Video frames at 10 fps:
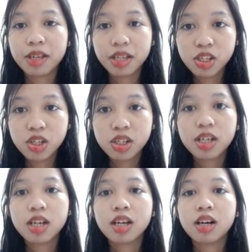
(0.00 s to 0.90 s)
hinge
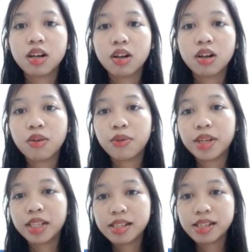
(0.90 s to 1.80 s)
along
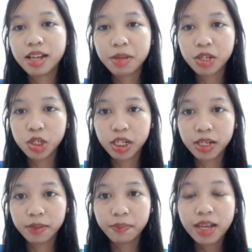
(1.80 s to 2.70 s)
with its dimension.